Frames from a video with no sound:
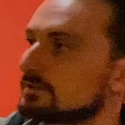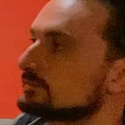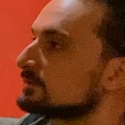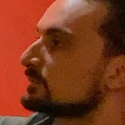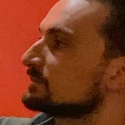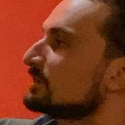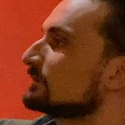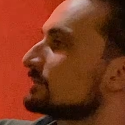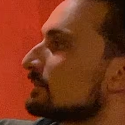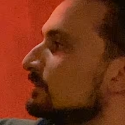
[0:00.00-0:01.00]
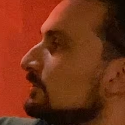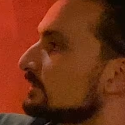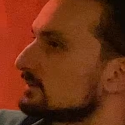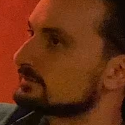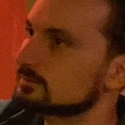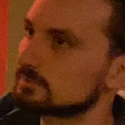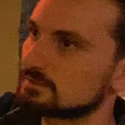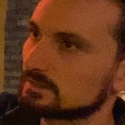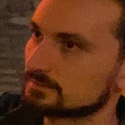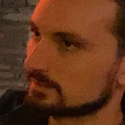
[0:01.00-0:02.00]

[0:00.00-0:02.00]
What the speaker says: segmentata, lorica segmentata,